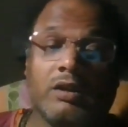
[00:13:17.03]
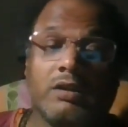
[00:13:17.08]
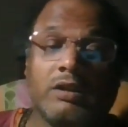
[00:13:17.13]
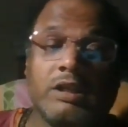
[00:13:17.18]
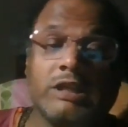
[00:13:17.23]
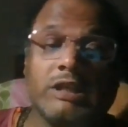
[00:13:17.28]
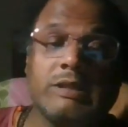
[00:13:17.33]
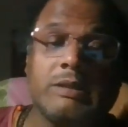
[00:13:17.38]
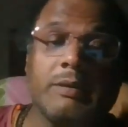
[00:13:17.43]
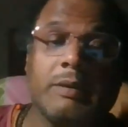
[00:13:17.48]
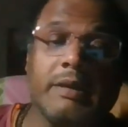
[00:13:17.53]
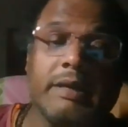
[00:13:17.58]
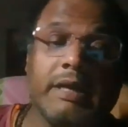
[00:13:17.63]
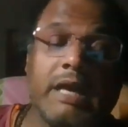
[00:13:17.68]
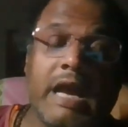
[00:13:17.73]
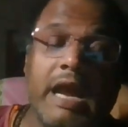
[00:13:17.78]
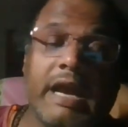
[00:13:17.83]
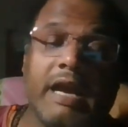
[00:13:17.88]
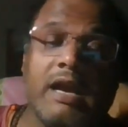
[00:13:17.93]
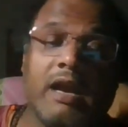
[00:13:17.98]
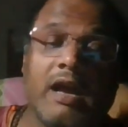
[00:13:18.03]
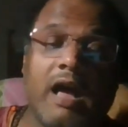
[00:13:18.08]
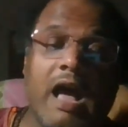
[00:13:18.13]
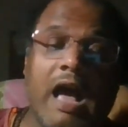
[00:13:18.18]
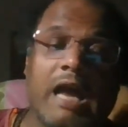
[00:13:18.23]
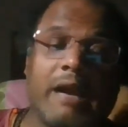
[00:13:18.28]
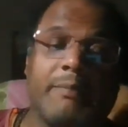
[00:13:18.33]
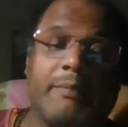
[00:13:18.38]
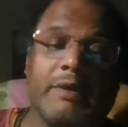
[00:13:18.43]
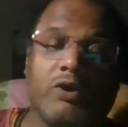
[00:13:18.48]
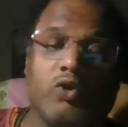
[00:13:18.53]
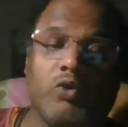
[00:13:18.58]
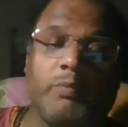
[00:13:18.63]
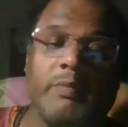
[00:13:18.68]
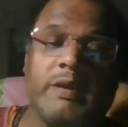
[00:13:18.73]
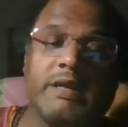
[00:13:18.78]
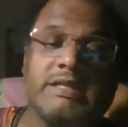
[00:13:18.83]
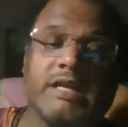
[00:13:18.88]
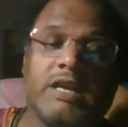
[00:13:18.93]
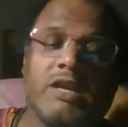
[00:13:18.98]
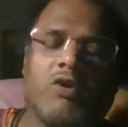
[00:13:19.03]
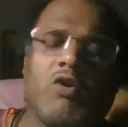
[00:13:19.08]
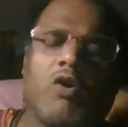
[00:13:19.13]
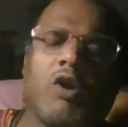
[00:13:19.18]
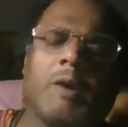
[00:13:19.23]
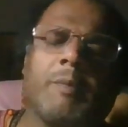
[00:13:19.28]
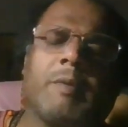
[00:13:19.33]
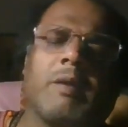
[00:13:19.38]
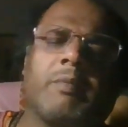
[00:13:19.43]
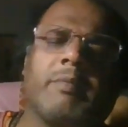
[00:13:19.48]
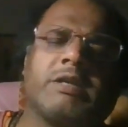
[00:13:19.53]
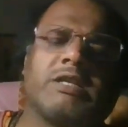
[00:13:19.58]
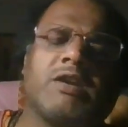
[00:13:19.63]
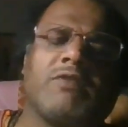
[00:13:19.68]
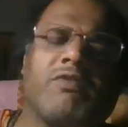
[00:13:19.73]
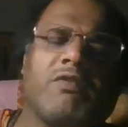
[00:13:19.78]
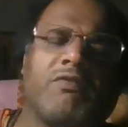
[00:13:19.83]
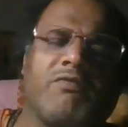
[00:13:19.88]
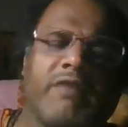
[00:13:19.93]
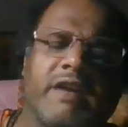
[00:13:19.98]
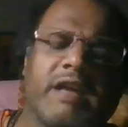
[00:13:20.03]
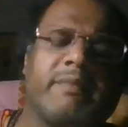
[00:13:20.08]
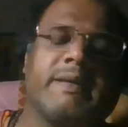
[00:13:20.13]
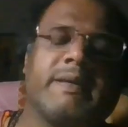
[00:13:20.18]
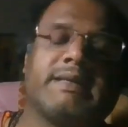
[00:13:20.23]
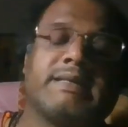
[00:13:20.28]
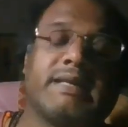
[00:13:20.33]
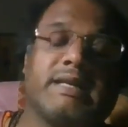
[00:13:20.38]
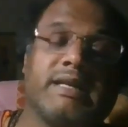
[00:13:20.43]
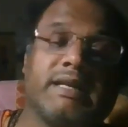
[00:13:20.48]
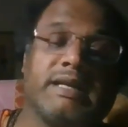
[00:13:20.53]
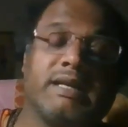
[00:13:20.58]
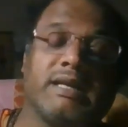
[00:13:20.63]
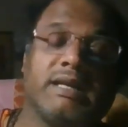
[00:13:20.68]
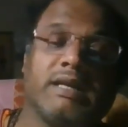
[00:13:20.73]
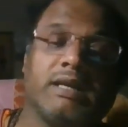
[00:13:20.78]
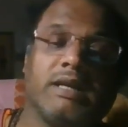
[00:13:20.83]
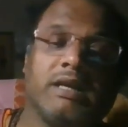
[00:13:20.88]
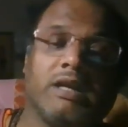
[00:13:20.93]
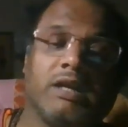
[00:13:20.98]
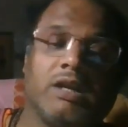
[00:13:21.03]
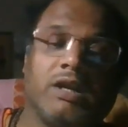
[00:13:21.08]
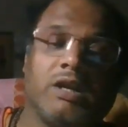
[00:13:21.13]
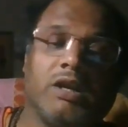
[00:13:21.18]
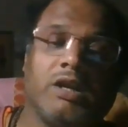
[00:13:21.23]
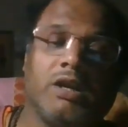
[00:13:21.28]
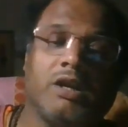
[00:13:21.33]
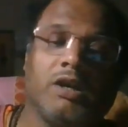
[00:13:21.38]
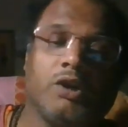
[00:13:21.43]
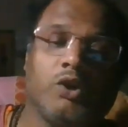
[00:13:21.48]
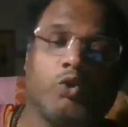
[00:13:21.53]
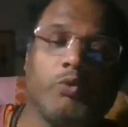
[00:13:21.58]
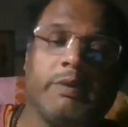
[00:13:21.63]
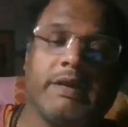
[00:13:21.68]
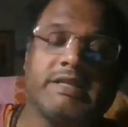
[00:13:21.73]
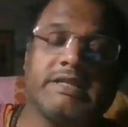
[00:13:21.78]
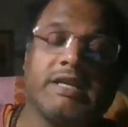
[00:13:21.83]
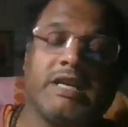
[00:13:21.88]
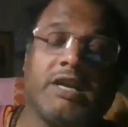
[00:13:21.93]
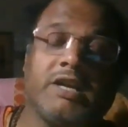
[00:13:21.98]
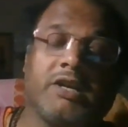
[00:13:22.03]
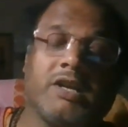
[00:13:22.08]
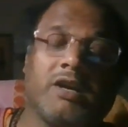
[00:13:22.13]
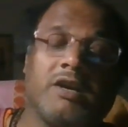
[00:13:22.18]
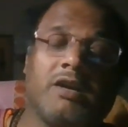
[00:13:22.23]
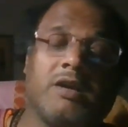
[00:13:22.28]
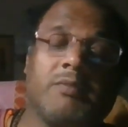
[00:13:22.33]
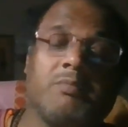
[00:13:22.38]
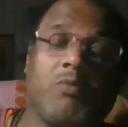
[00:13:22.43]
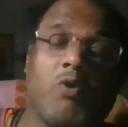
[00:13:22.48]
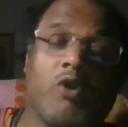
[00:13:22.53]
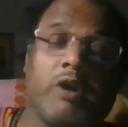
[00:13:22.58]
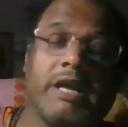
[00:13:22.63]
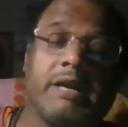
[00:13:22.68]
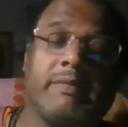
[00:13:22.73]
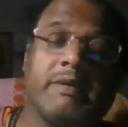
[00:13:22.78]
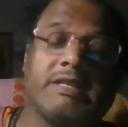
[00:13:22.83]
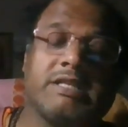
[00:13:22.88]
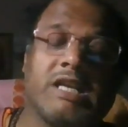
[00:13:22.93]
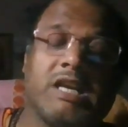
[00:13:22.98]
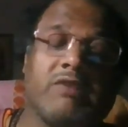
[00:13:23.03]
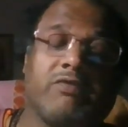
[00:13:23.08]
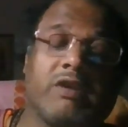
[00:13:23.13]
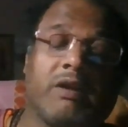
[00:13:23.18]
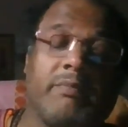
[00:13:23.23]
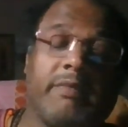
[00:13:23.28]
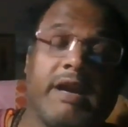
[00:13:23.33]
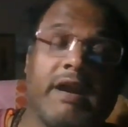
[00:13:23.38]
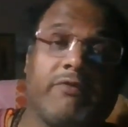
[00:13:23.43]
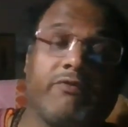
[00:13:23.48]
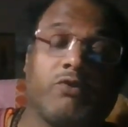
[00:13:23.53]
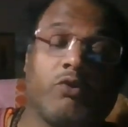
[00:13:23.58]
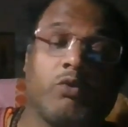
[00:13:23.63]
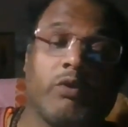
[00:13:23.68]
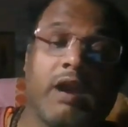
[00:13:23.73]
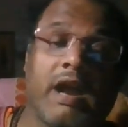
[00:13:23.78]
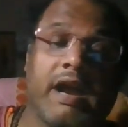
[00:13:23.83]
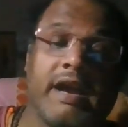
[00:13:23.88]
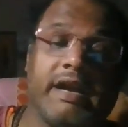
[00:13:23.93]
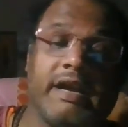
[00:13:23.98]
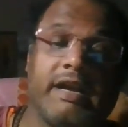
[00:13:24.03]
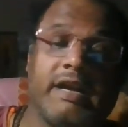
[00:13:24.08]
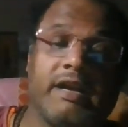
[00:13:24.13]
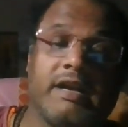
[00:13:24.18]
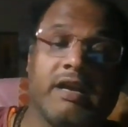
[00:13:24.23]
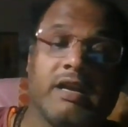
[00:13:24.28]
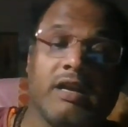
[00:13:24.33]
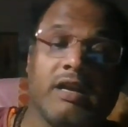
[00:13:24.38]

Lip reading: this army group basically got permission from where basically to basically turn body basically from left to right.